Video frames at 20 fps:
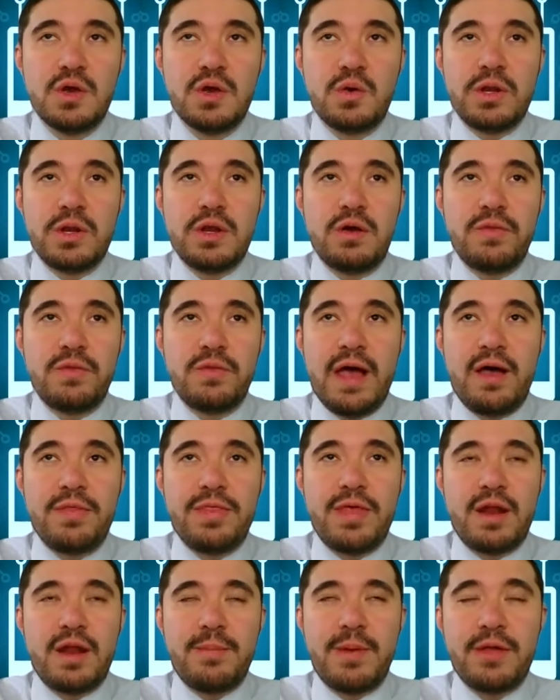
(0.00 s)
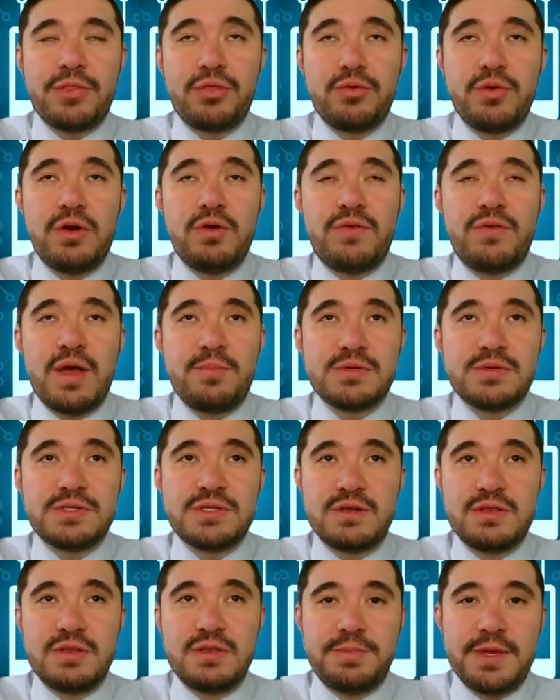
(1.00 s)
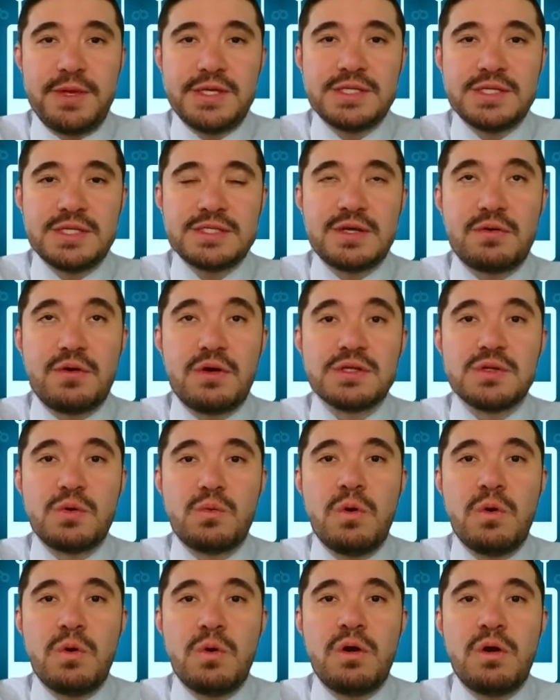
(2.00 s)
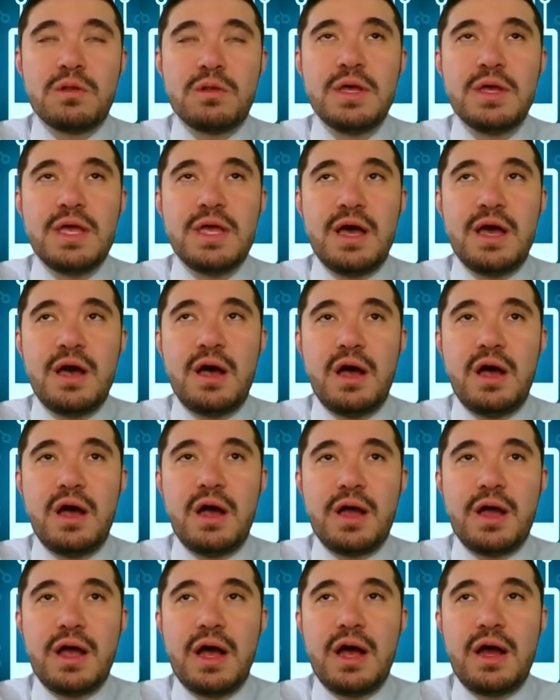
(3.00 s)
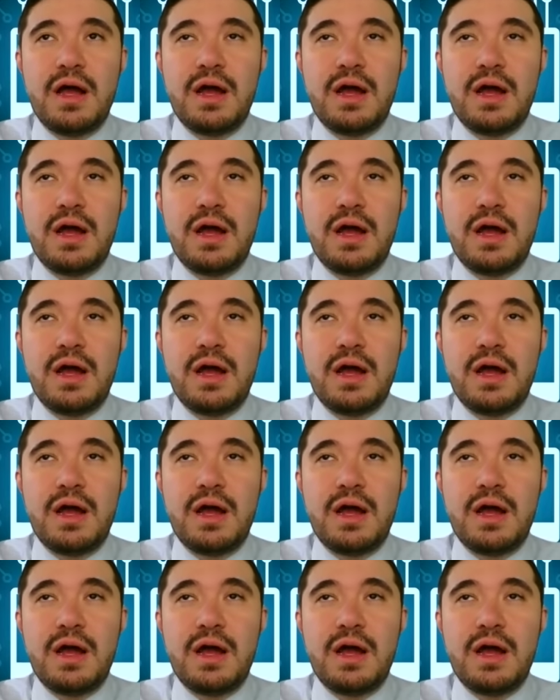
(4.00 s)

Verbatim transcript: We know now that about three to five percent of the patients across the world uh,